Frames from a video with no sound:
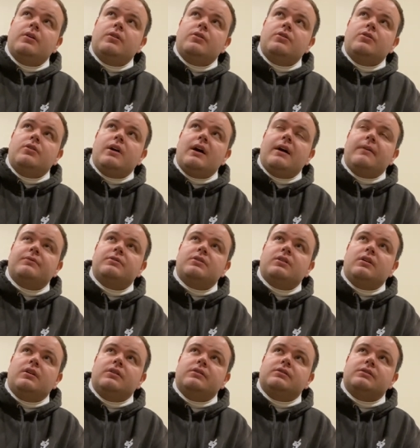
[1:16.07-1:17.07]
you have
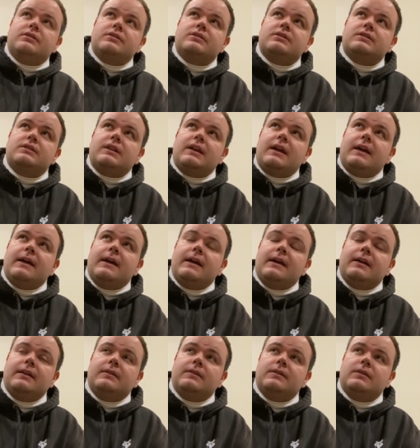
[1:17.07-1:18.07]
to
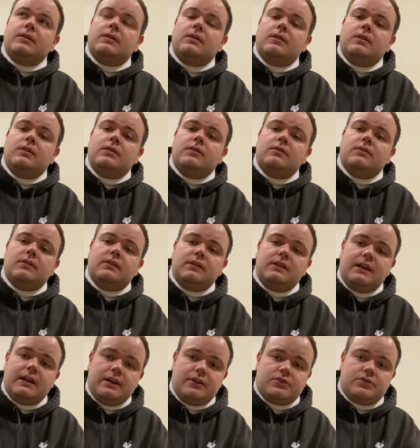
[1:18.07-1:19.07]
understand the
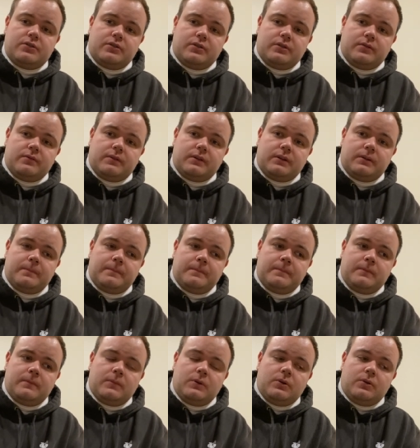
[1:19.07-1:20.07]
nature of it,
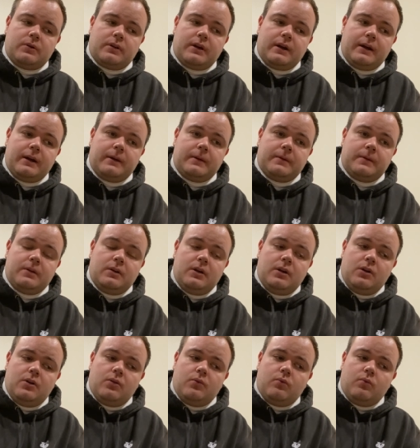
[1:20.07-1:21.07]
okay?
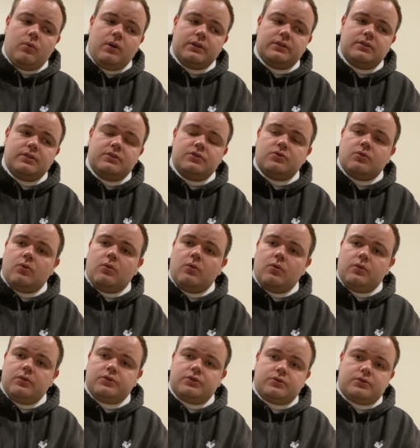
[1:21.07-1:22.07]
What does
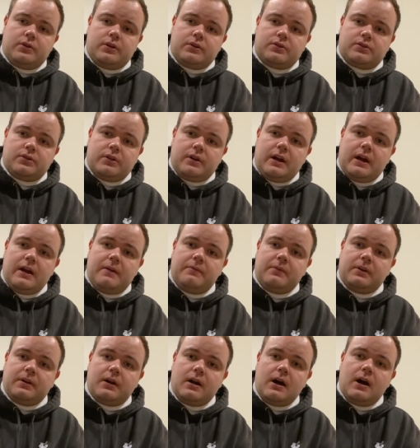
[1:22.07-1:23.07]
all structure have
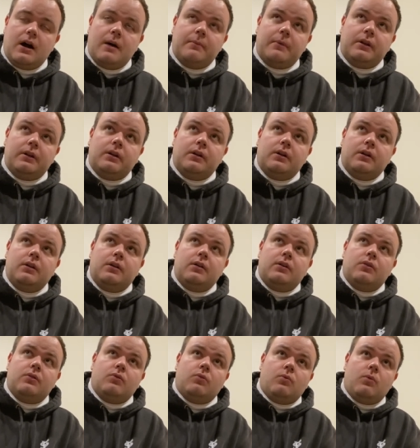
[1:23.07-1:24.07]
in common?
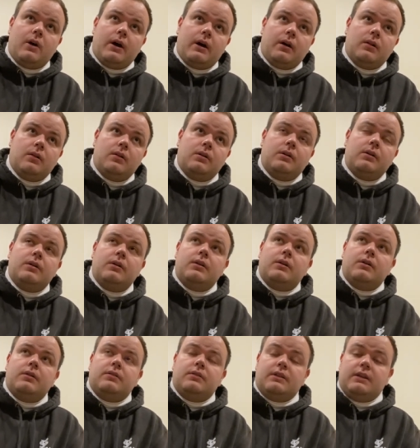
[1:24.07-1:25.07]
Well,
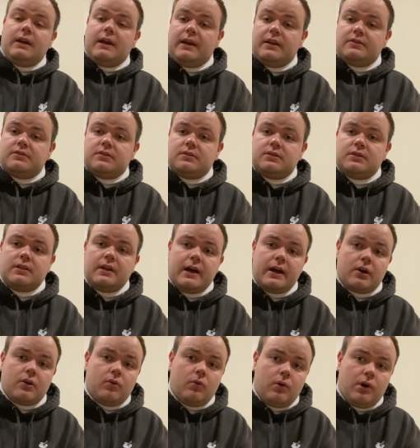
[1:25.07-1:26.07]
the answer to
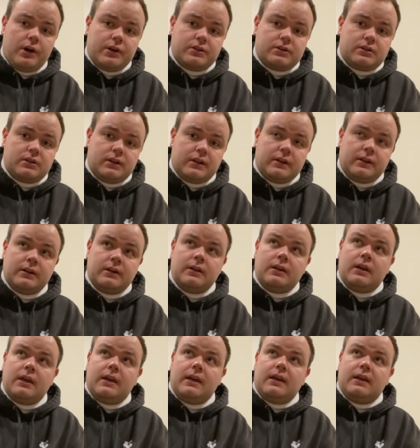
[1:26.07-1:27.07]
that question
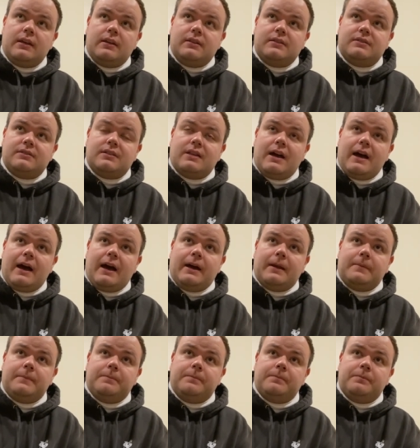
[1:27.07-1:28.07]
is that